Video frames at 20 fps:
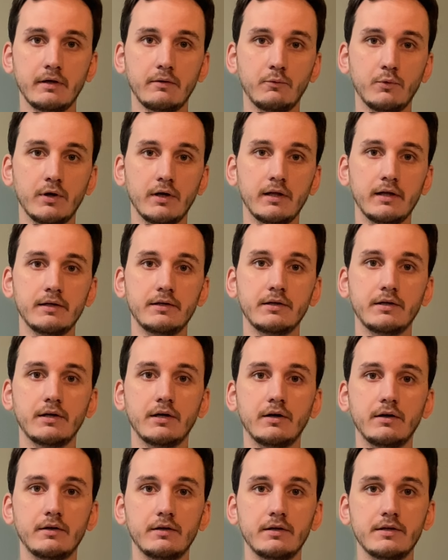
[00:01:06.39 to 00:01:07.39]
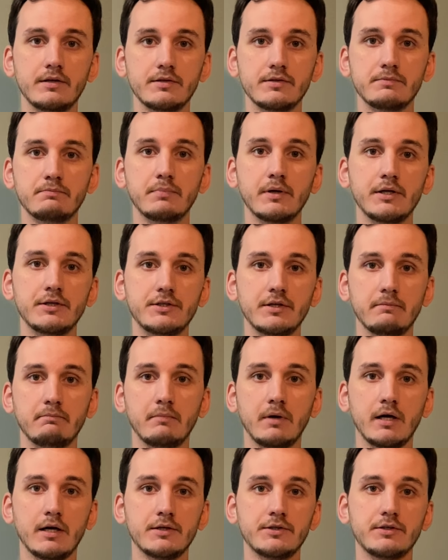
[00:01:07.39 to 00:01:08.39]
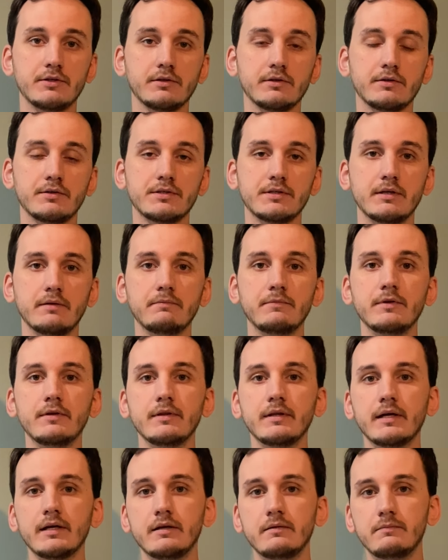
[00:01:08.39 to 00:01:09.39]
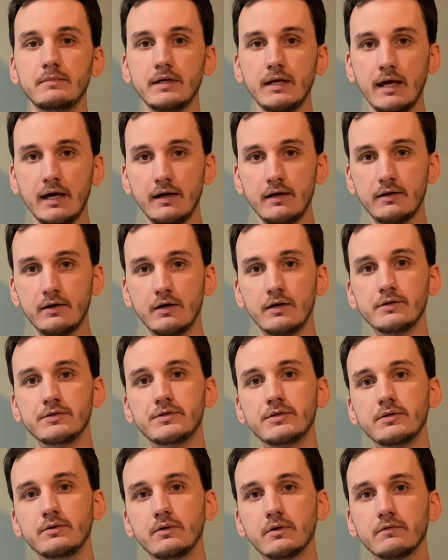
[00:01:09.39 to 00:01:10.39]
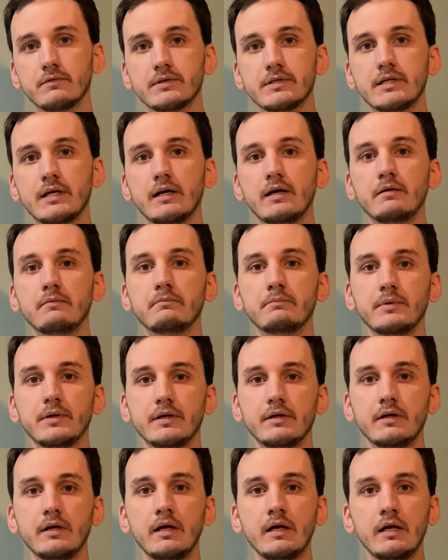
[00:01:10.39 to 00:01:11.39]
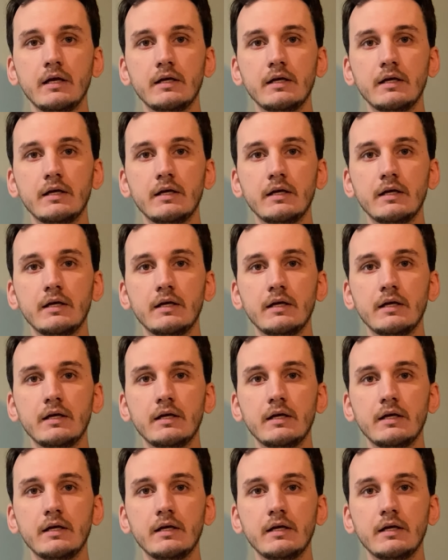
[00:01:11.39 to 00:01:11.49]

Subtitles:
What I like to call it is budget modular, something that can be added onto over time, but